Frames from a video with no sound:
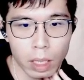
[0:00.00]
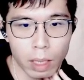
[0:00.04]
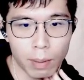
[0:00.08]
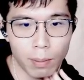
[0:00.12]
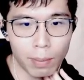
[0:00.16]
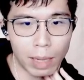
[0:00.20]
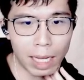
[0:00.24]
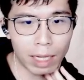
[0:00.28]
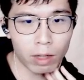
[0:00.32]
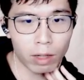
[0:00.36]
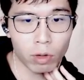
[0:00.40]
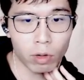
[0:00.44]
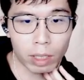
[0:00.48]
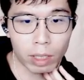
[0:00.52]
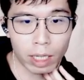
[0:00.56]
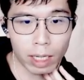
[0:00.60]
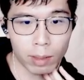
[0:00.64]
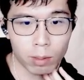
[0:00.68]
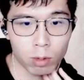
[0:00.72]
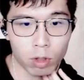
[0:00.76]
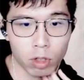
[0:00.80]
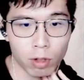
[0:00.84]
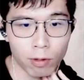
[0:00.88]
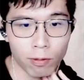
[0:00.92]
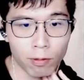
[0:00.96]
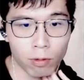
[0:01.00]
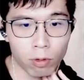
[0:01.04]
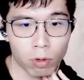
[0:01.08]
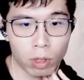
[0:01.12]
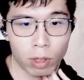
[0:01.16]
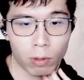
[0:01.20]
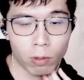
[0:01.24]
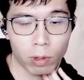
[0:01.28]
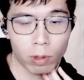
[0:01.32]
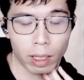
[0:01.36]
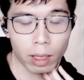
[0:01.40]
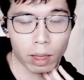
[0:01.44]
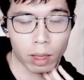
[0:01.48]
Black could capture
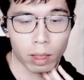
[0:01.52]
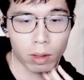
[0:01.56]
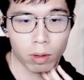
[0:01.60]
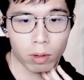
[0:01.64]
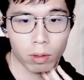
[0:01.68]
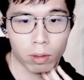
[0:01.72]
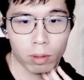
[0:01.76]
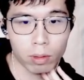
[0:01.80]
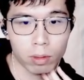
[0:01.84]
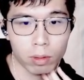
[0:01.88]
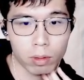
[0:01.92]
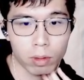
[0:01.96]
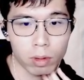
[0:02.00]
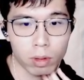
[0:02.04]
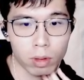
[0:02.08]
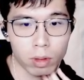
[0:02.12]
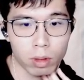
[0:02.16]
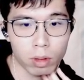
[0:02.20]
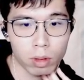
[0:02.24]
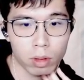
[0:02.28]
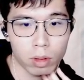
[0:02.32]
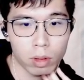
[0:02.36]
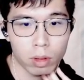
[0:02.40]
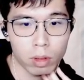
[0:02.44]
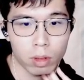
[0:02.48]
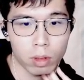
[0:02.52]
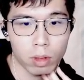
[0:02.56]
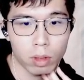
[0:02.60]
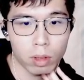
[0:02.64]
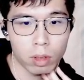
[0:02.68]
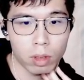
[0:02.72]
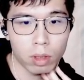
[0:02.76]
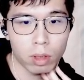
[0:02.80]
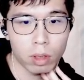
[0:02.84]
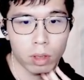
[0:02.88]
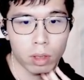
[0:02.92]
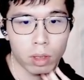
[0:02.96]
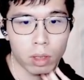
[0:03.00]
3 white stone.
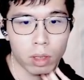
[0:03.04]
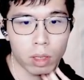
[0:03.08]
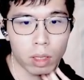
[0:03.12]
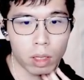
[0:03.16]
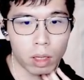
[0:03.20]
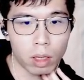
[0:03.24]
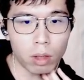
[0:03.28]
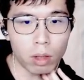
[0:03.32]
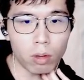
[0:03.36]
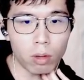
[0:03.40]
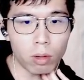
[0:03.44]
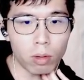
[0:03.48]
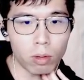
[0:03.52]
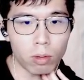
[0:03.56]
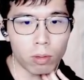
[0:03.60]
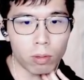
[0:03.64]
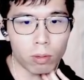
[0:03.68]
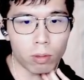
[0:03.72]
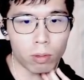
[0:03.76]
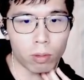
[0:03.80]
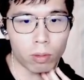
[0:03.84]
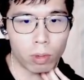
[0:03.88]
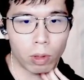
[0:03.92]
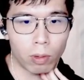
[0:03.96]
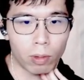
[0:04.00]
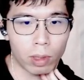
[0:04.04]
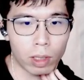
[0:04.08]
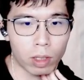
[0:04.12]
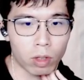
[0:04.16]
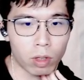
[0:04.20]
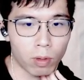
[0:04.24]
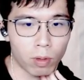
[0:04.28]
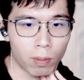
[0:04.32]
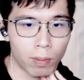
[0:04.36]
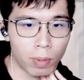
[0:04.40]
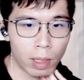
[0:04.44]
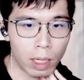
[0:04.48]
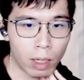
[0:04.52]
So we want
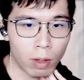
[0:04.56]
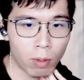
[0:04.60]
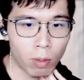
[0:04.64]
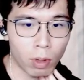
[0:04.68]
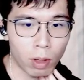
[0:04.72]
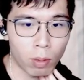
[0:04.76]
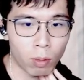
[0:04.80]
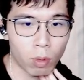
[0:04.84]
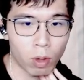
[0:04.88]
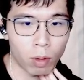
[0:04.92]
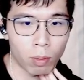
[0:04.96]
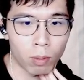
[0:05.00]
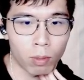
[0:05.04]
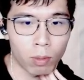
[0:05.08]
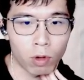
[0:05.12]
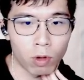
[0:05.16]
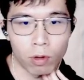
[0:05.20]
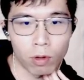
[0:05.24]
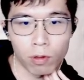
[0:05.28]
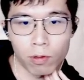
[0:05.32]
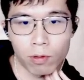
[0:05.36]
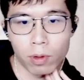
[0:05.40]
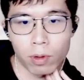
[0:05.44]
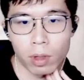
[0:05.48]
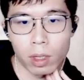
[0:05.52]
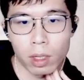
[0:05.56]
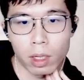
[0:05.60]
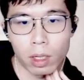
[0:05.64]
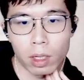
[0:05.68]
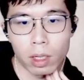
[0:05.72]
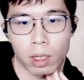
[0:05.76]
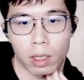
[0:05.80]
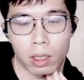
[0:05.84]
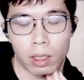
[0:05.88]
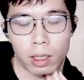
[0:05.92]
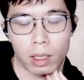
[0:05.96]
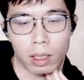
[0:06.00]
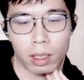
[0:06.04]
to play one more move.
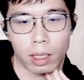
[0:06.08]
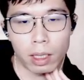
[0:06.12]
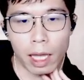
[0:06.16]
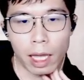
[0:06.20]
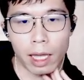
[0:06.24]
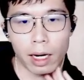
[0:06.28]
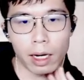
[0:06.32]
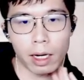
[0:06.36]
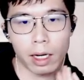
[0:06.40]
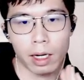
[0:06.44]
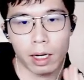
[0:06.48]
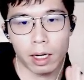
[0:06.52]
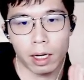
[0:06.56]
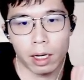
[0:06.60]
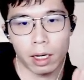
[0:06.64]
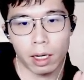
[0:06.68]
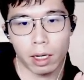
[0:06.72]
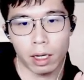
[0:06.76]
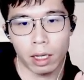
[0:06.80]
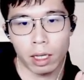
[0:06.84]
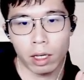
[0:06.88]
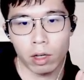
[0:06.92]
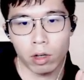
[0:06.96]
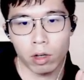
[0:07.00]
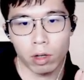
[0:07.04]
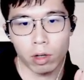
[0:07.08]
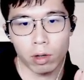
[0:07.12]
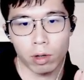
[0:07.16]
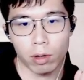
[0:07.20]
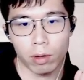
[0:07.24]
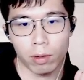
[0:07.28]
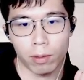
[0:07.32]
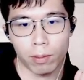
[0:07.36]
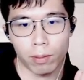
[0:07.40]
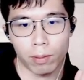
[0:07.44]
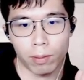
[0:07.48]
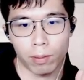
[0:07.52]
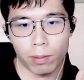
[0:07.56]
Then
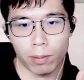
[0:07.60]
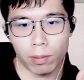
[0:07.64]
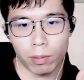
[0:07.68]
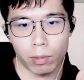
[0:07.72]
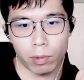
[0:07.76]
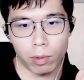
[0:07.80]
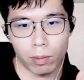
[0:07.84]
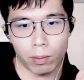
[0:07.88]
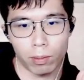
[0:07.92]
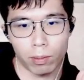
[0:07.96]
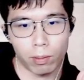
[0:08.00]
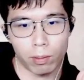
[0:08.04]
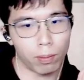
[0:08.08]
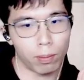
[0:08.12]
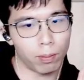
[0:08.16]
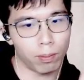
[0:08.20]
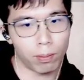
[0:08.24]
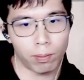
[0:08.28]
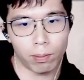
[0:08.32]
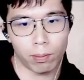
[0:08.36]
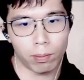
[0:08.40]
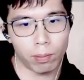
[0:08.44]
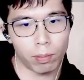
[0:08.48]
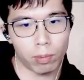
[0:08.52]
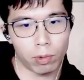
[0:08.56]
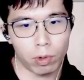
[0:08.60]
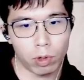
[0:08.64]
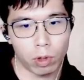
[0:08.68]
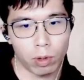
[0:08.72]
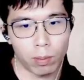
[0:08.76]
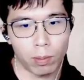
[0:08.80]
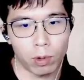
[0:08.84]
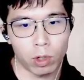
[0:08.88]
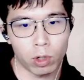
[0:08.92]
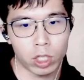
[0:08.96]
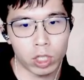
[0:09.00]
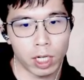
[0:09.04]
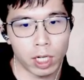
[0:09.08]
here the
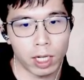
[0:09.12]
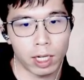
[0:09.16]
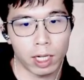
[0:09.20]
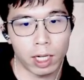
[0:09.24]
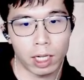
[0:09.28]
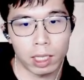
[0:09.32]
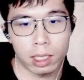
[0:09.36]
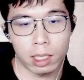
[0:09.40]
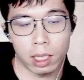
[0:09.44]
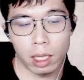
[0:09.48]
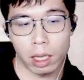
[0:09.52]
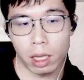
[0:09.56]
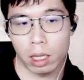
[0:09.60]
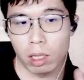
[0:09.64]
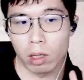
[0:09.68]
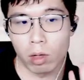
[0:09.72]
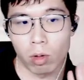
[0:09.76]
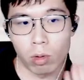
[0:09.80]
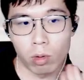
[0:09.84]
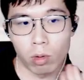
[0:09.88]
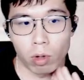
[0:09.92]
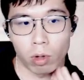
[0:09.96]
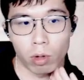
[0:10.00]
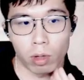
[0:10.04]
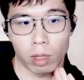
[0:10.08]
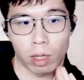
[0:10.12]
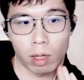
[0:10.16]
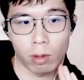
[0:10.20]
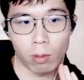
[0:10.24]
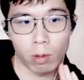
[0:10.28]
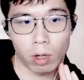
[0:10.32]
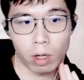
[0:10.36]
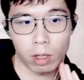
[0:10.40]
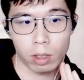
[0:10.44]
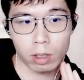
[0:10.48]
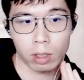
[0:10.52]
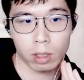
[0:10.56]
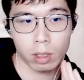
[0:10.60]
push and cut is no longer
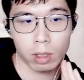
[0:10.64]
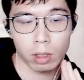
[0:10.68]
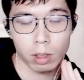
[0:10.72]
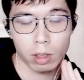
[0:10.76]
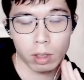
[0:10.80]
work.